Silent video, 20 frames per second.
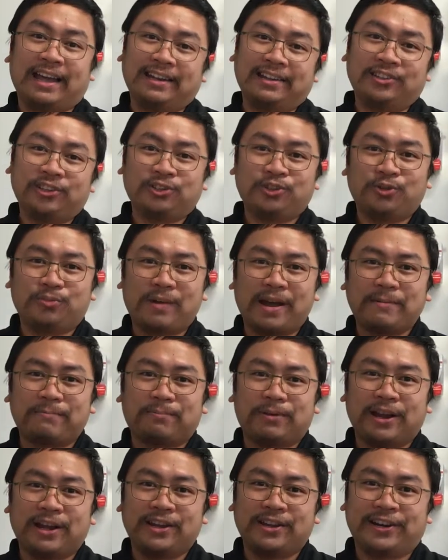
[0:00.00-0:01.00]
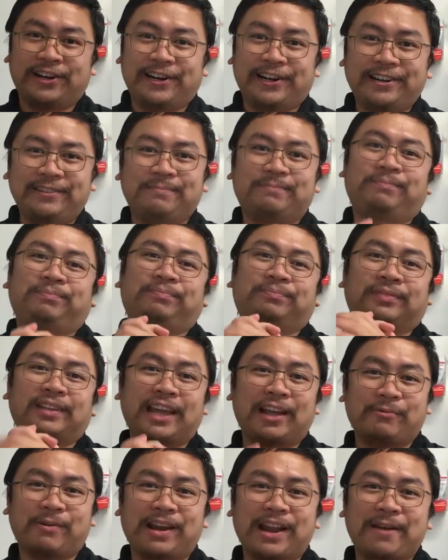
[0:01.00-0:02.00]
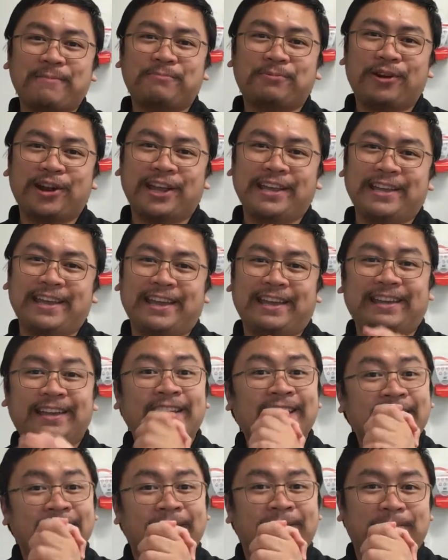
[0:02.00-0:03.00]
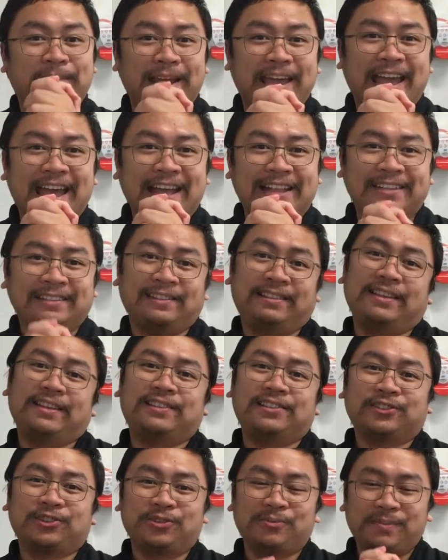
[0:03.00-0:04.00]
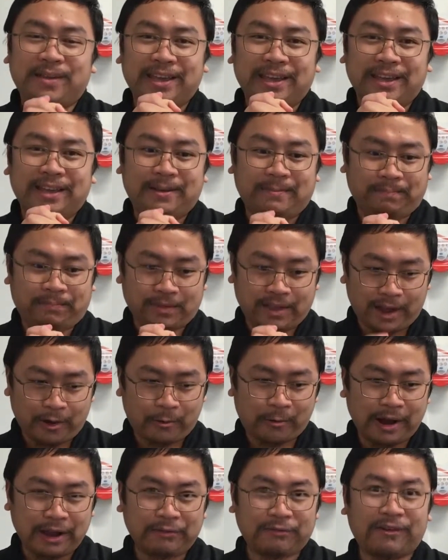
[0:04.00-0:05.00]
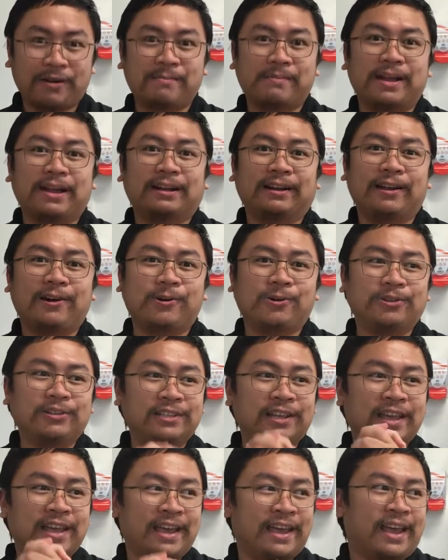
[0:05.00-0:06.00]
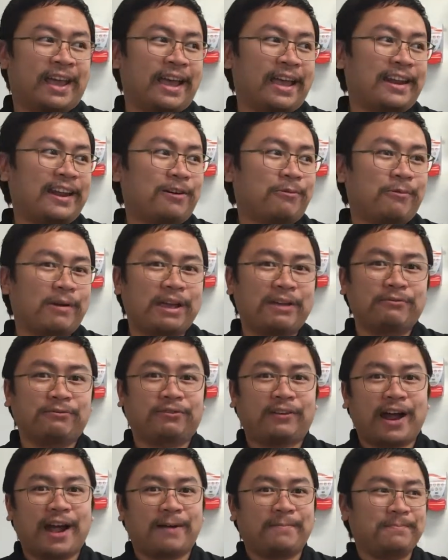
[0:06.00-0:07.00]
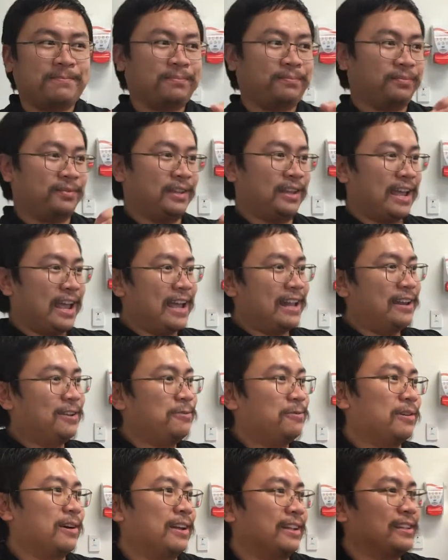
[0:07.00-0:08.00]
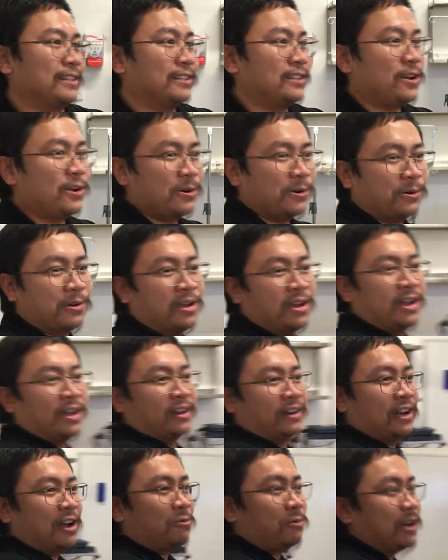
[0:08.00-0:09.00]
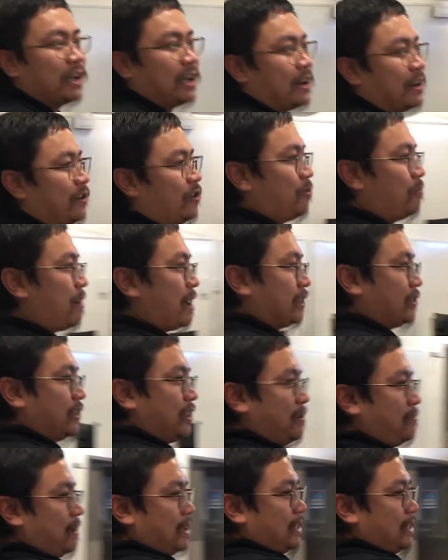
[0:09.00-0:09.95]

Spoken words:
I need to do my prayer. And when I'm praying, my hands needs to be away from my clothes and away from anyone. So now we're gonna go back to the